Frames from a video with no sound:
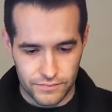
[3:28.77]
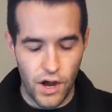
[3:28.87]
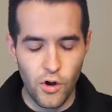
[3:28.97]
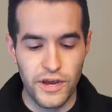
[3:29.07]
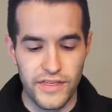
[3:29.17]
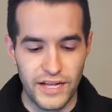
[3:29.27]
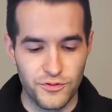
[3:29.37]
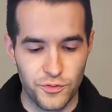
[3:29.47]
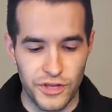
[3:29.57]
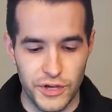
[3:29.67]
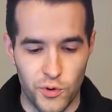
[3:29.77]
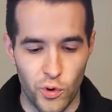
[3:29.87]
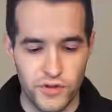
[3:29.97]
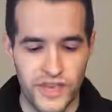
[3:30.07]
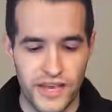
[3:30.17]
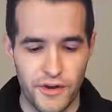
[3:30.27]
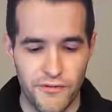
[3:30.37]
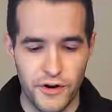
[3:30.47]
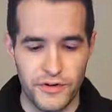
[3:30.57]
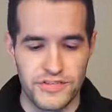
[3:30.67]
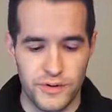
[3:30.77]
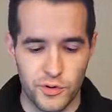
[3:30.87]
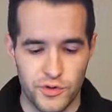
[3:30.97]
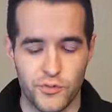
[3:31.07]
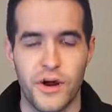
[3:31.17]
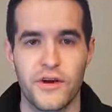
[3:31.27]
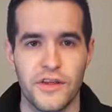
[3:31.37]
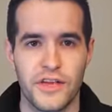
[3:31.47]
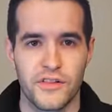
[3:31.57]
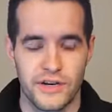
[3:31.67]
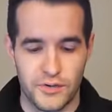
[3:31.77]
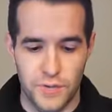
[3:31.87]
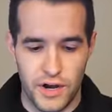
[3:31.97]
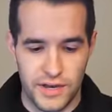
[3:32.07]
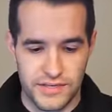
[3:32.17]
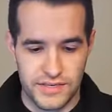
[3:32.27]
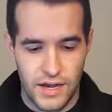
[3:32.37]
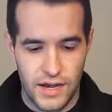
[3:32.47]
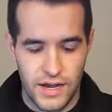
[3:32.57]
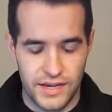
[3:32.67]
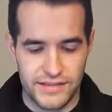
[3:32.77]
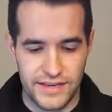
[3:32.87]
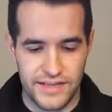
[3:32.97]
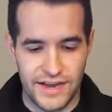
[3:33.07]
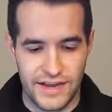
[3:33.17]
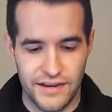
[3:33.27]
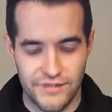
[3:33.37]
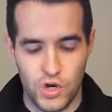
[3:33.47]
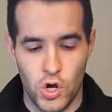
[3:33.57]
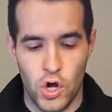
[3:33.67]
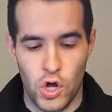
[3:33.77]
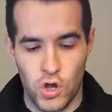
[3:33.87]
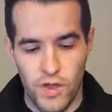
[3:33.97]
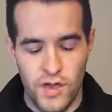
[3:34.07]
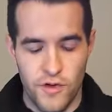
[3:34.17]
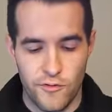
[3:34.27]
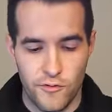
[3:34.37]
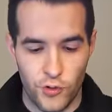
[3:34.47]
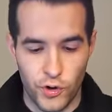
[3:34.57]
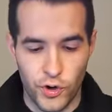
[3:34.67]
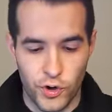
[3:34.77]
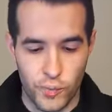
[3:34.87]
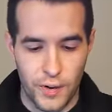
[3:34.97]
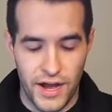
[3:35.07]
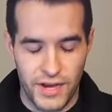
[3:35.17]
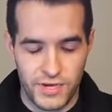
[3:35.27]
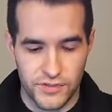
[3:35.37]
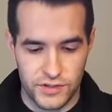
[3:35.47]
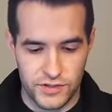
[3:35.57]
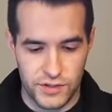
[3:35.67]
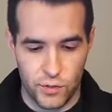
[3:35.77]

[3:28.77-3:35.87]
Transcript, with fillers: Okay, that's really cool. It's like a very similar to Rarity Collection box. Uh, it's like that kind of tall vertical box versus the